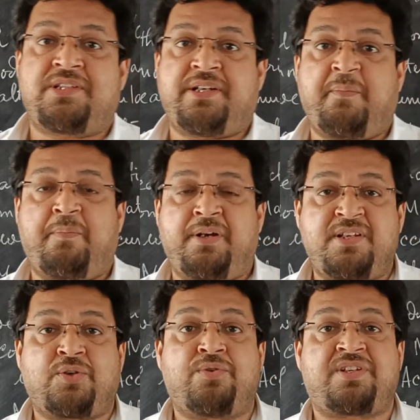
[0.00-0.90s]
the
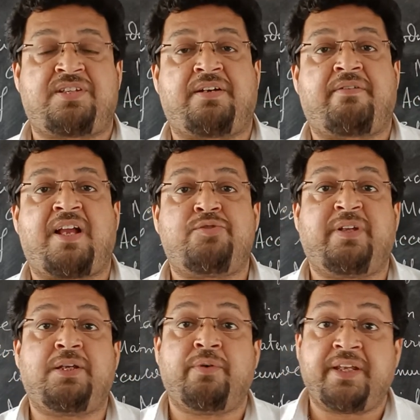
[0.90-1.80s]
resources are
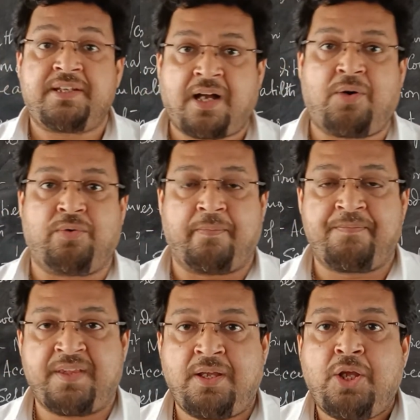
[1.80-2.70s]
gradually going down.
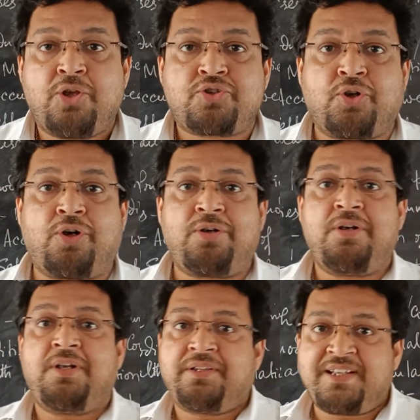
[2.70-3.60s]

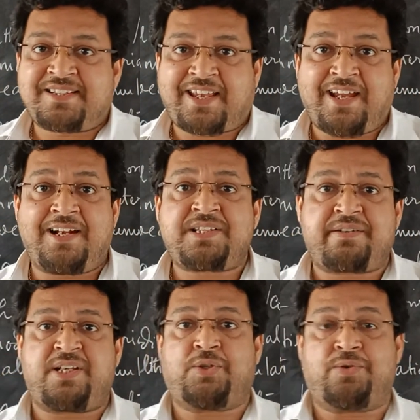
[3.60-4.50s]
So the scarce
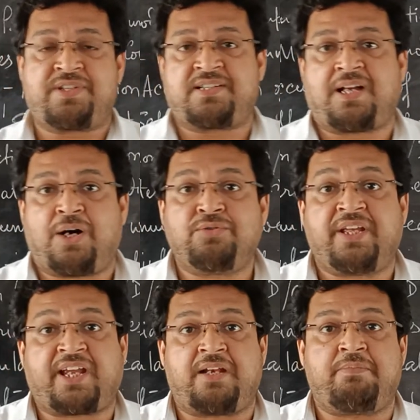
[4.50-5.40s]
resources, how
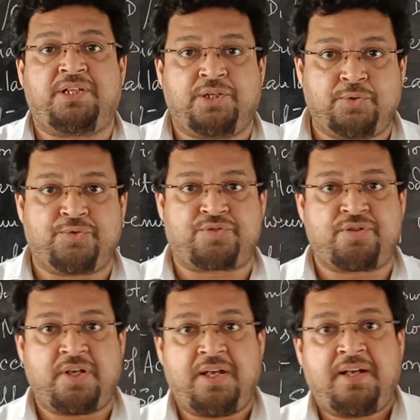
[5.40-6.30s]
they can be
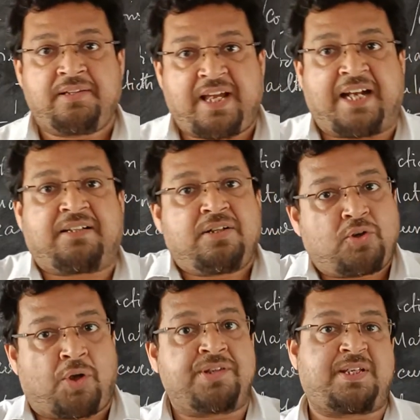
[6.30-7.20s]
used, that
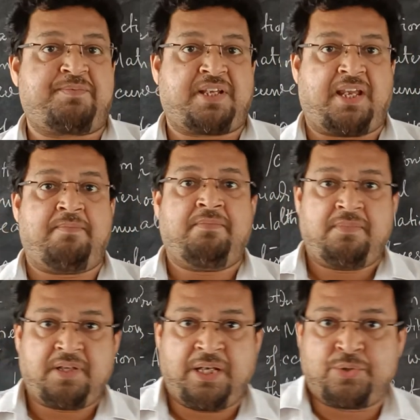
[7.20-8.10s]
concept
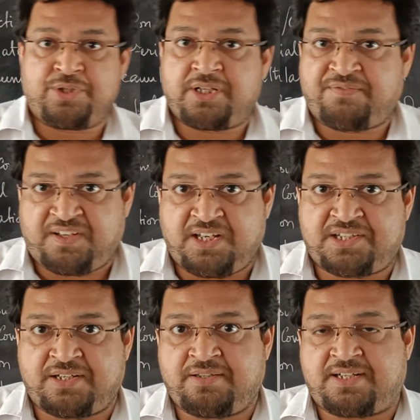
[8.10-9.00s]
came into the
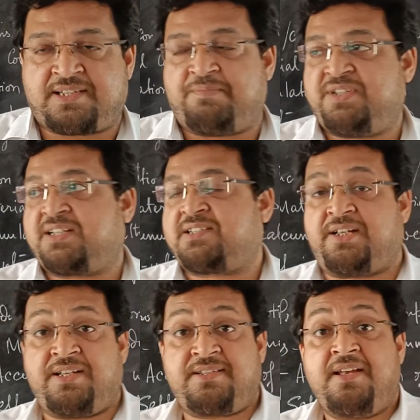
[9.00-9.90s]
definition, that subject
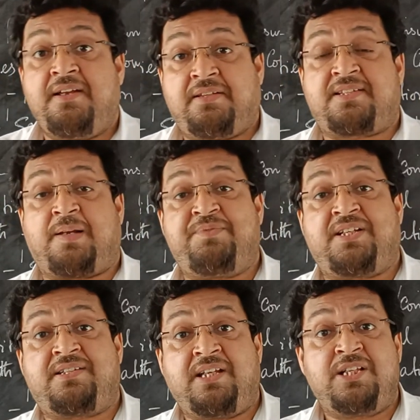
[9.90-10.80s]
studies, the
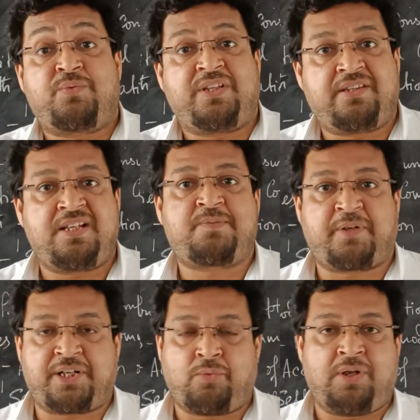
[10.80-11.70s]
subject deals with these
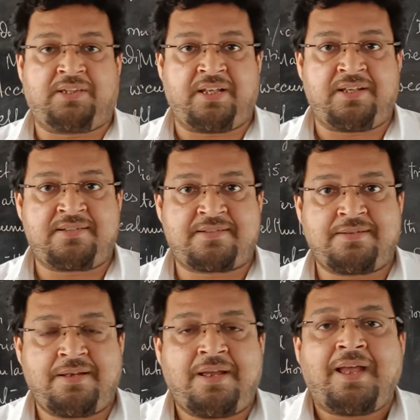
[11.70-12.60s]
particular things.
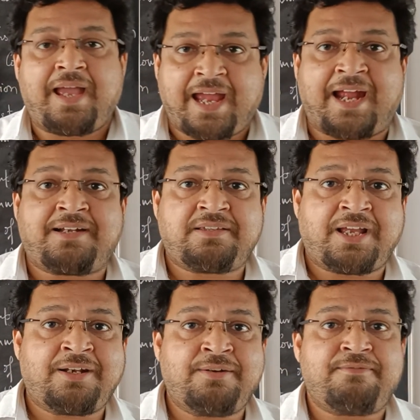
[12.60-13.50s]
And
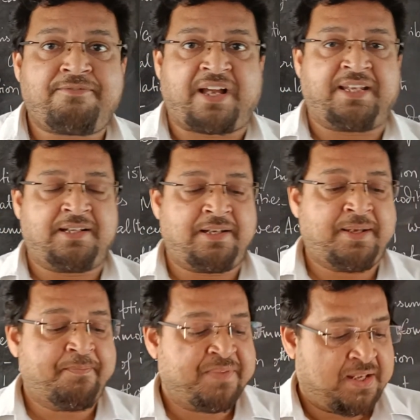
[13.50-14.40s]
then
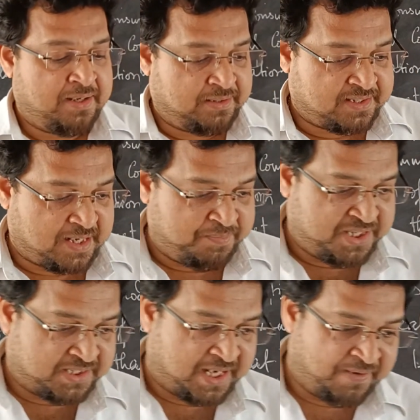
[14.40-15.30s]
finally the
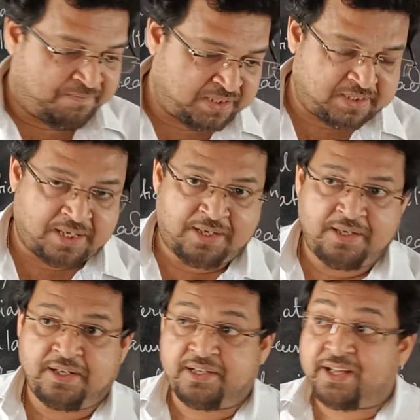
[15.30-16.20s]
subject came with
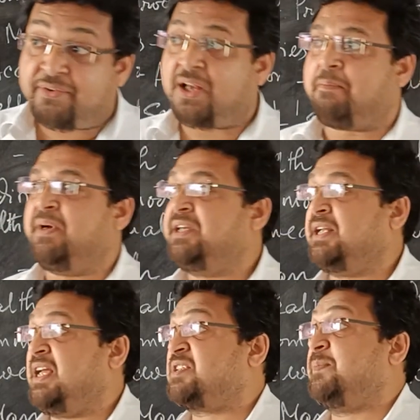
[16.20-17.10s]
the
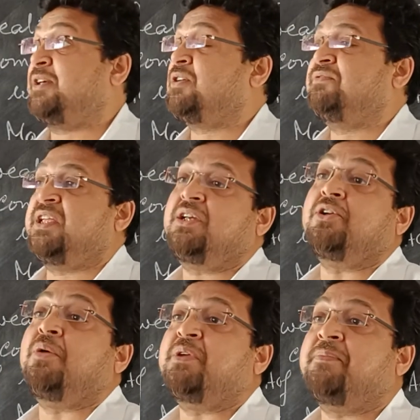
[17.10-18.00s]
developmental aspect of the
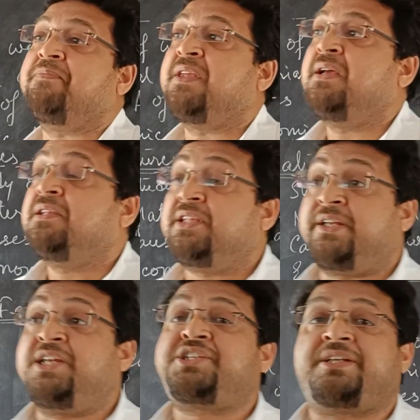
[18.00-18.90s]
economy, the
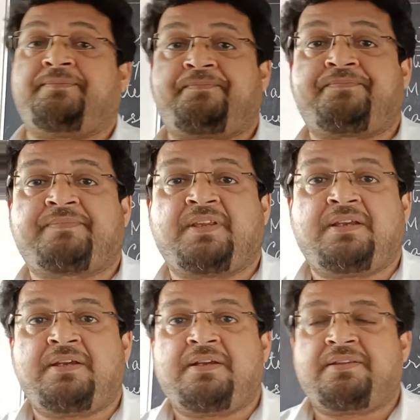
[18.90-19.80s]
nation,
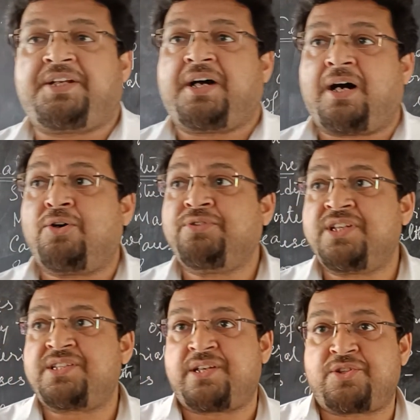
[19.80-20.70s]
that how
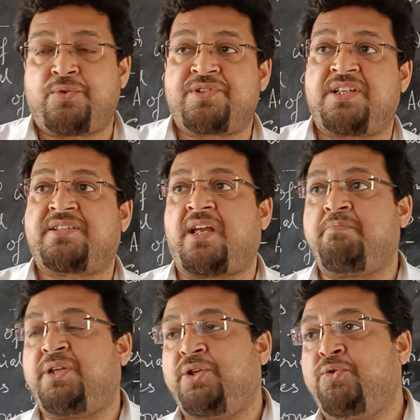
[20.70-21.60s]
these resources can
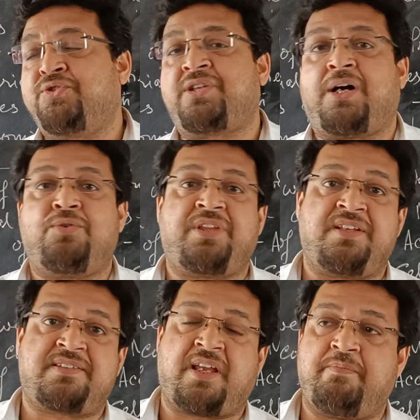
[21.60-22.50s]
be used, how
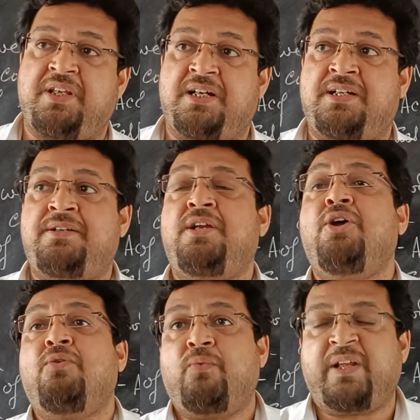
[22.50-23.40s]
things can be earned,
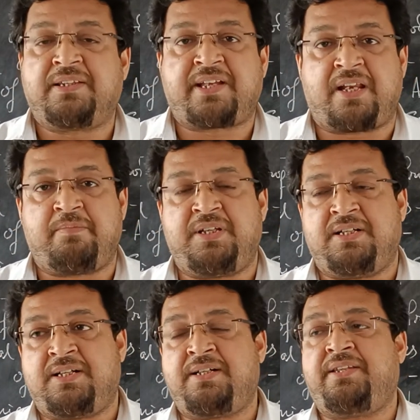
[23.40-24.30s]
wealth can be
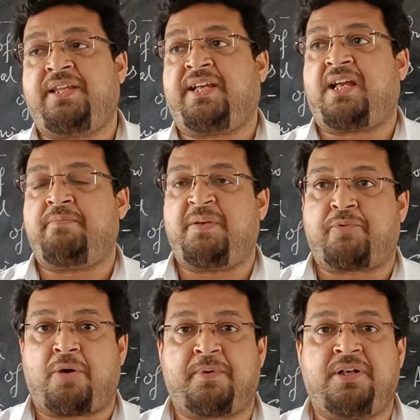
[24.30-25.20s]
earned, they can be
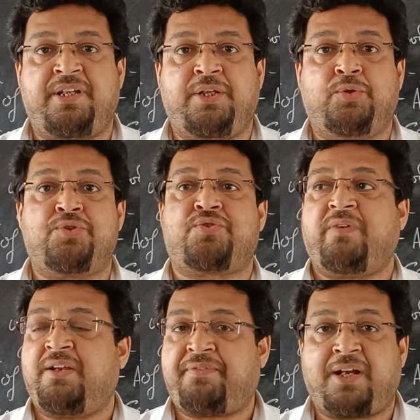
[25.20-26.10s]
properly used,
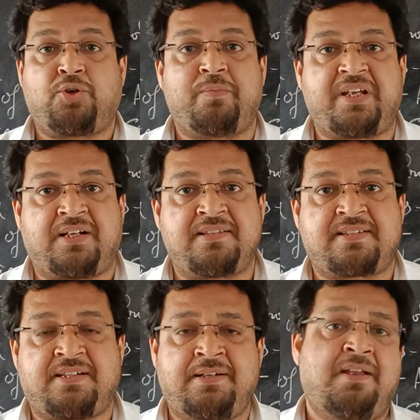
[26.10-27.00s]
welfare to be
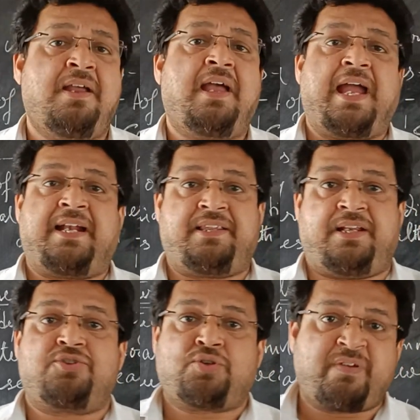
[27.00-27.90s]
concerned, and
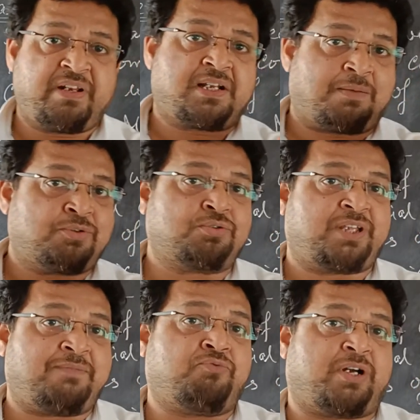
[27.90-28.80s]
then so we will come to
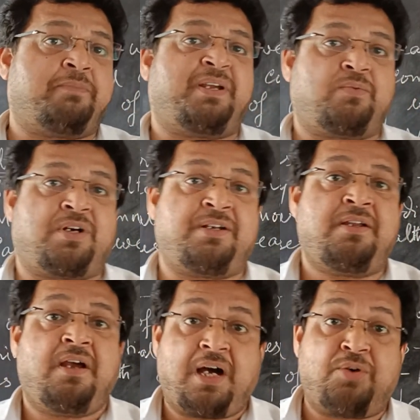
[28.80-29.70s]
them one by one,
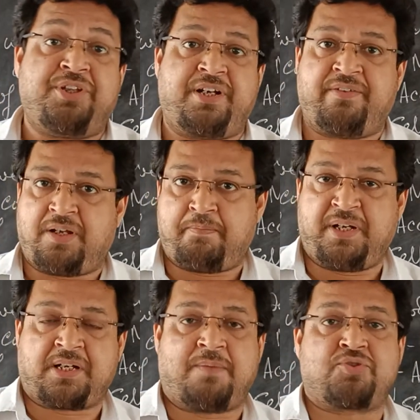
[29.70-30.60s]
how the
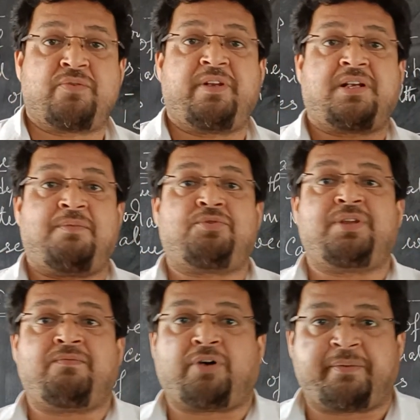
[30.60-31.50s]
development comes. So we will come to
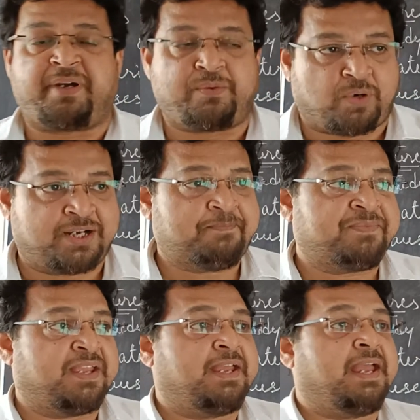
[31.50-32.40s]
them one by one,
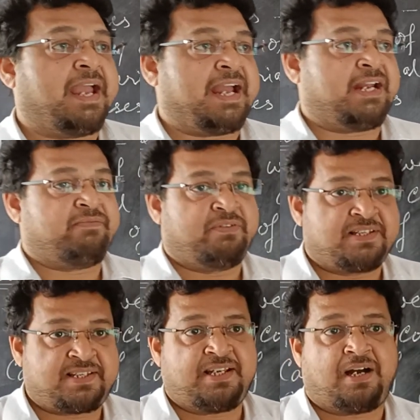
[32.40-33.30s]
and we will
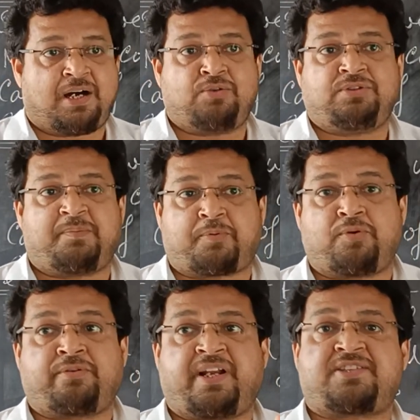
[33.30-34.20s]
see how the
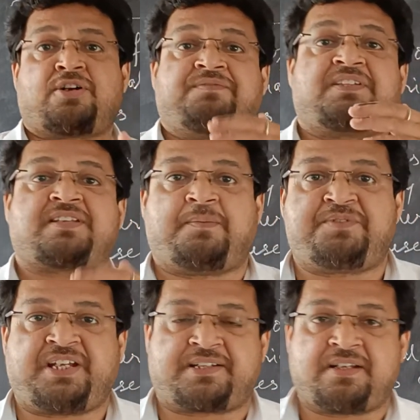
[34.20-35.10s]
progress of the
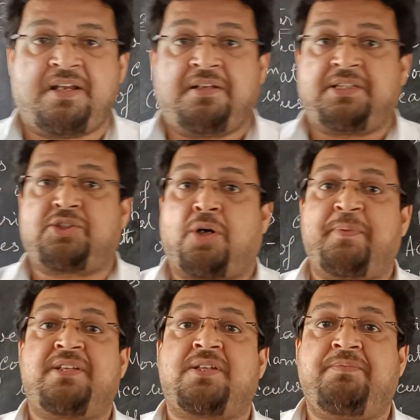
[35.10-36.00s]
subject, the
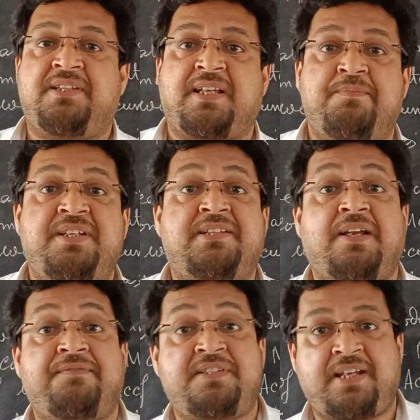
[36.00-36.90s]
topics of the subject
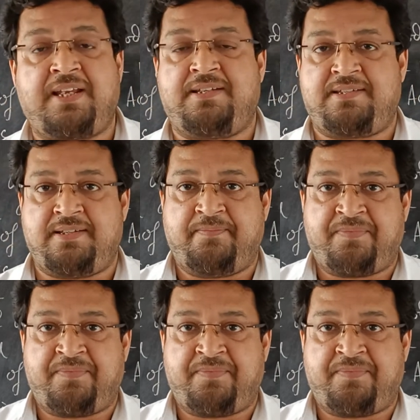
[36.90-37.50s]
have changed.